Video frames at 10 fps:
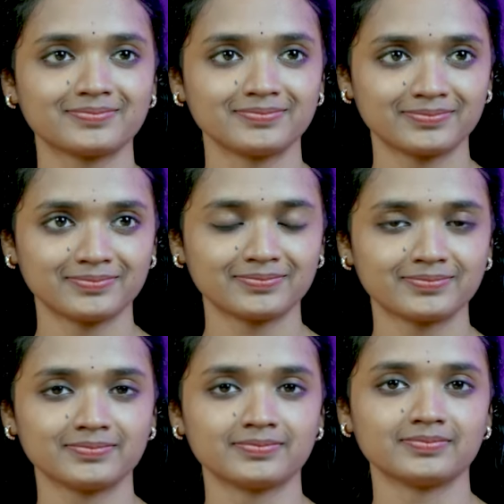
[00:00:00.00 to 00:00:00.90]

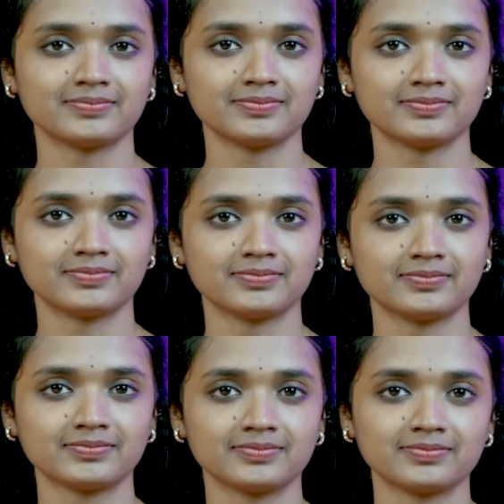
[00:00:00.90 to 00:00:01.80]

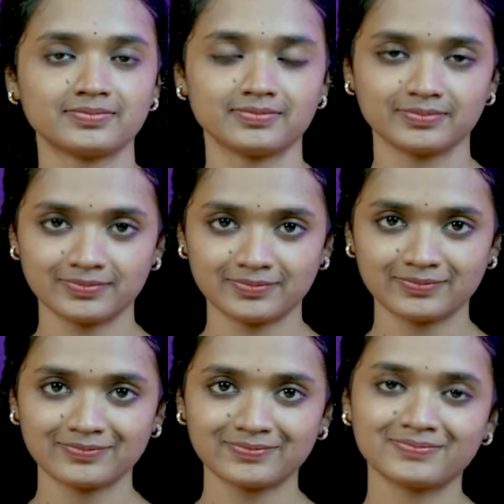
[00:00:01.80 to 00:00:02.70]

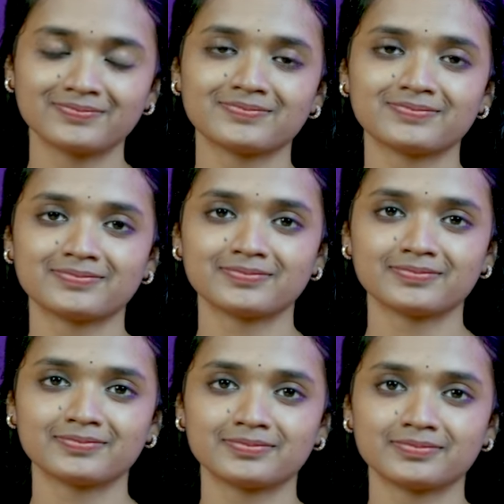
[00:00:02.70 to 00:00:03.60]

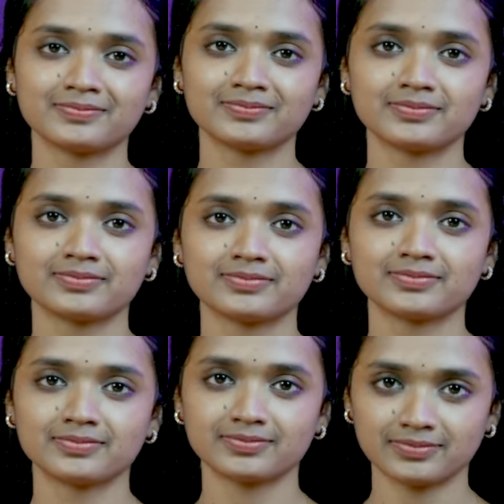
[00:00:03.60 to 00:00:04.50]

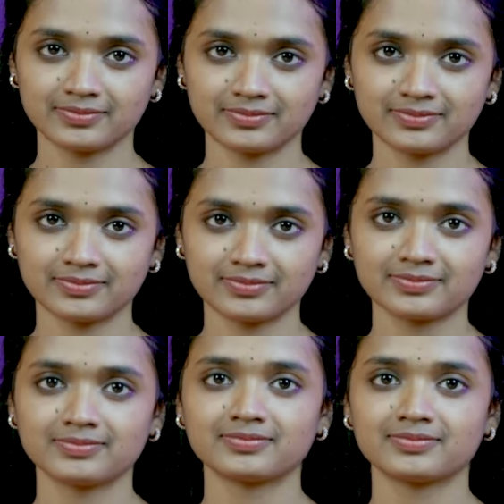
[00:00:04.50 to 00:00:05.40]

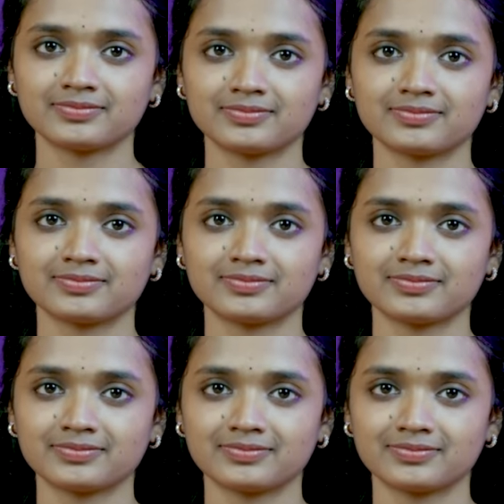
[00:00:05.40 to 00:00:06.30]

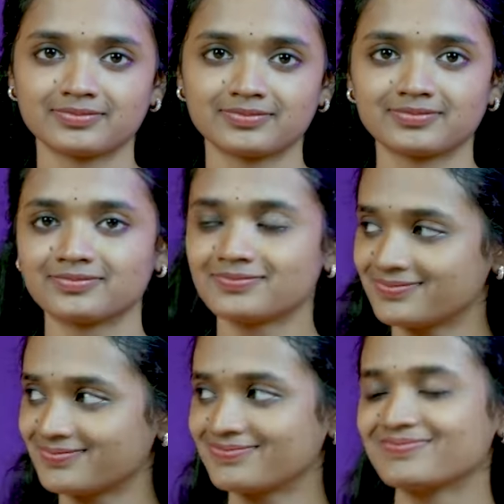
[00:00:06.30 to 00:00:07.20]

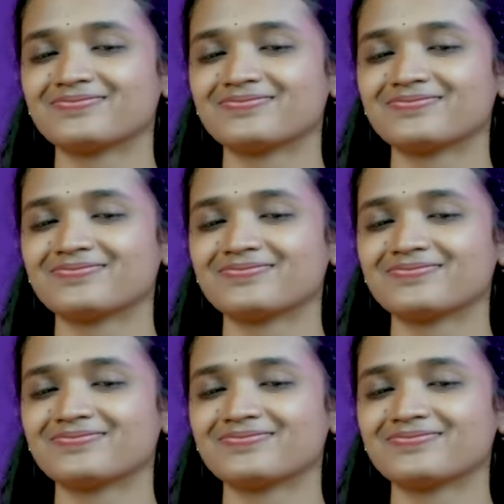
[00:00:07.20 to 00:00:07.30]
[no speech]